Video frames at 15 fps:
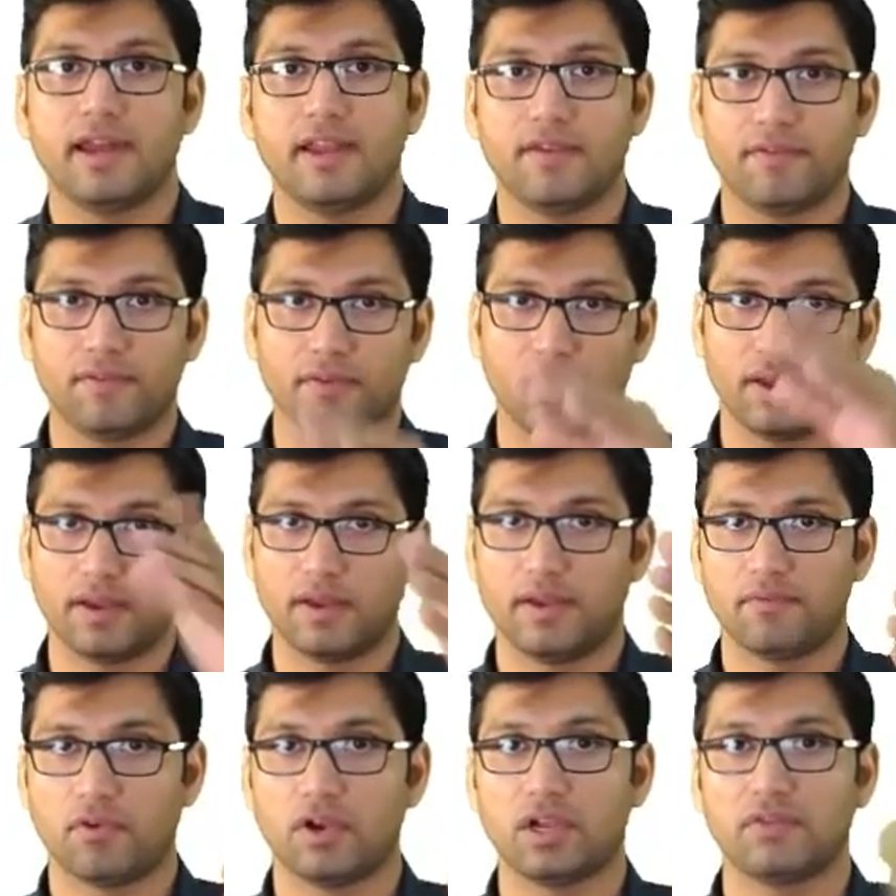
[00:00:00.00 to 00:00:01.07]
if
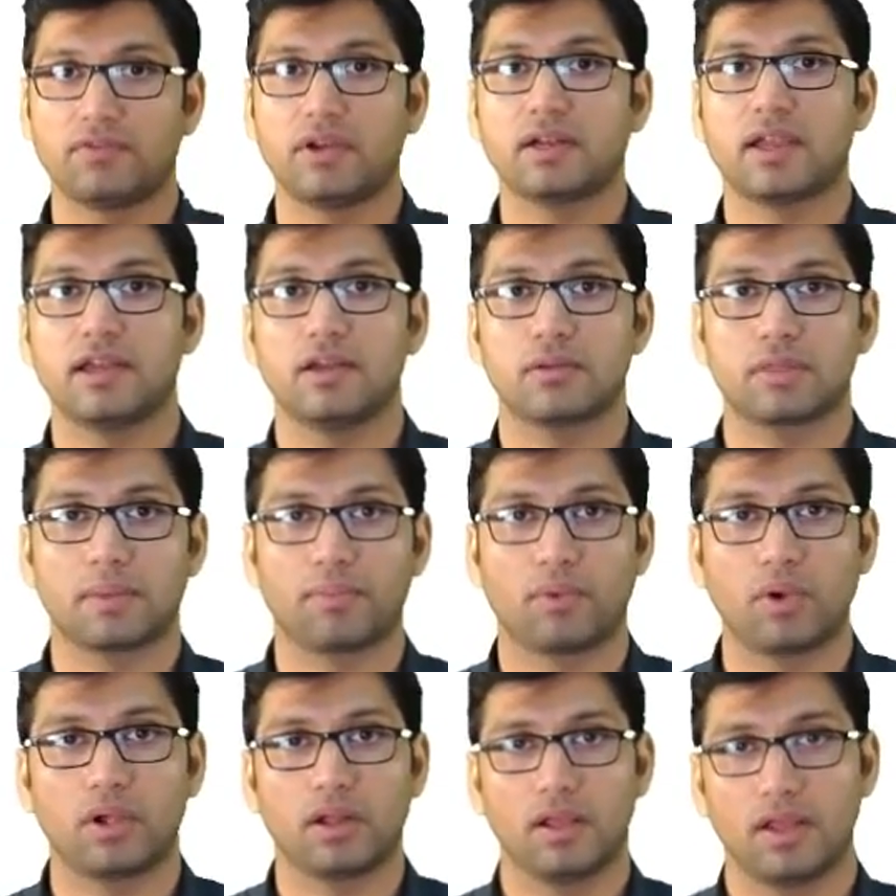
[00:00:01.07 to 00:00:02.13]
for different kind of
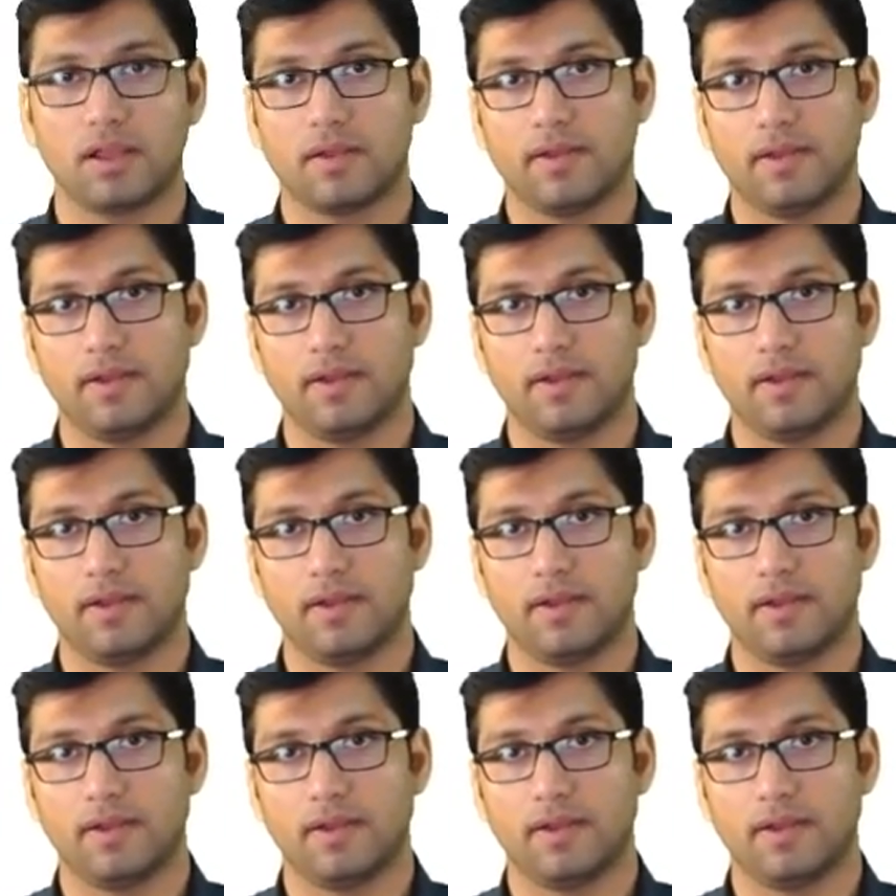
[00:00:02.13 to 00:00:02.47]
support,